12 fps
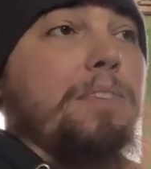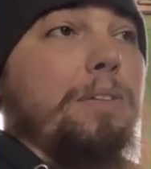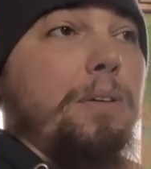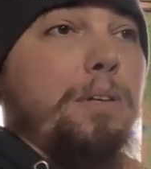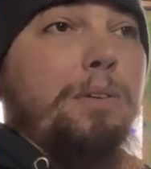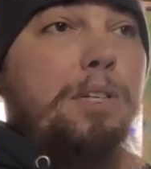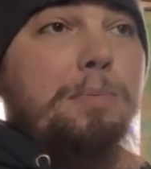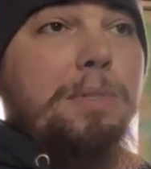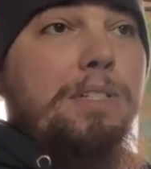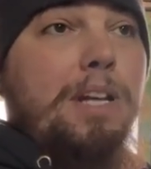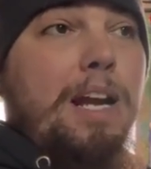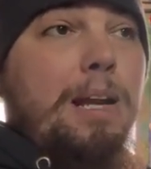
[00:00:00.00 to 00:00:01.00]
during
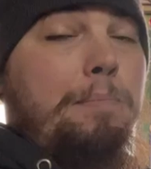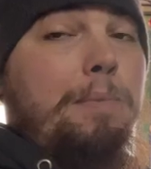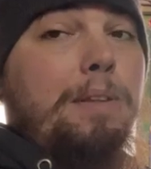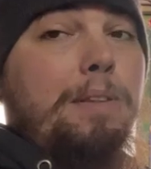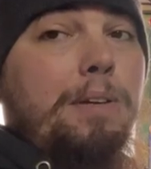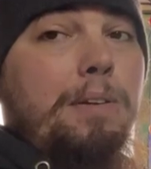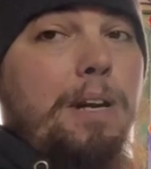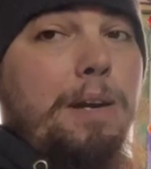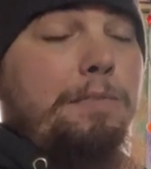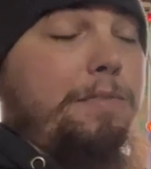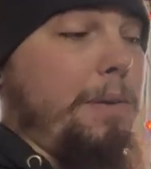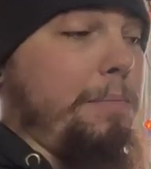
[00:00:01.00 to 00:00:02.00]
Christmas time, they're
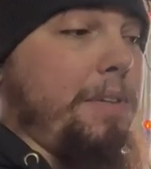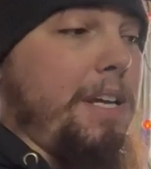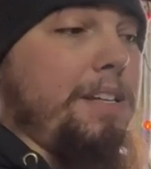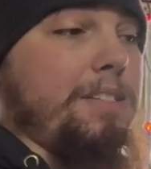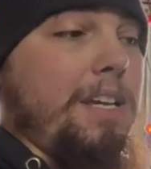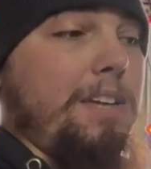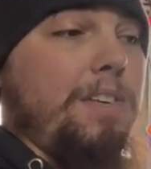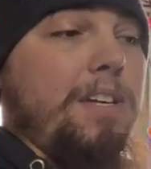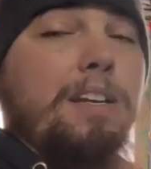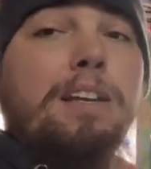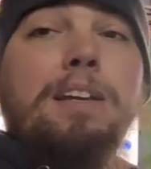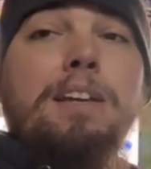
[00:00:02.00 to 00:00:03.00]
up from
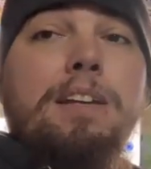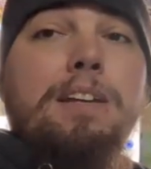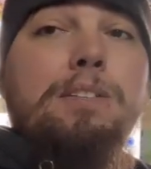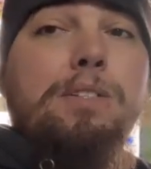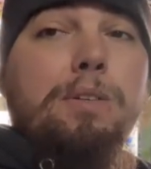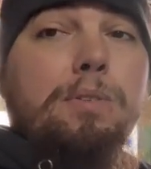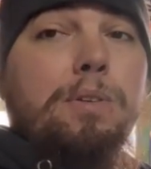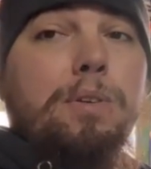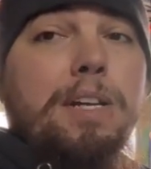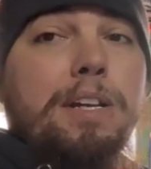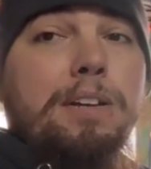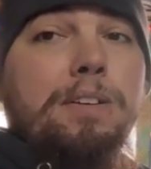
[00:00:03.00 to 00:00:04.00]
Thanksgiving until New
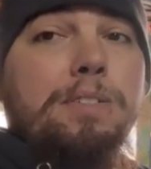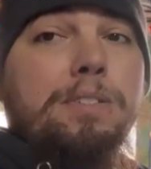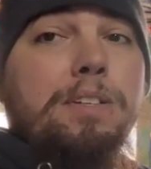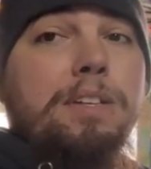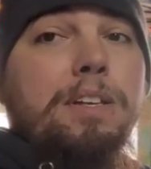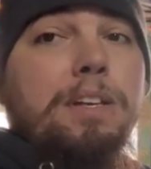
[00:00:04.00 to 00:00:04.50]
Year's.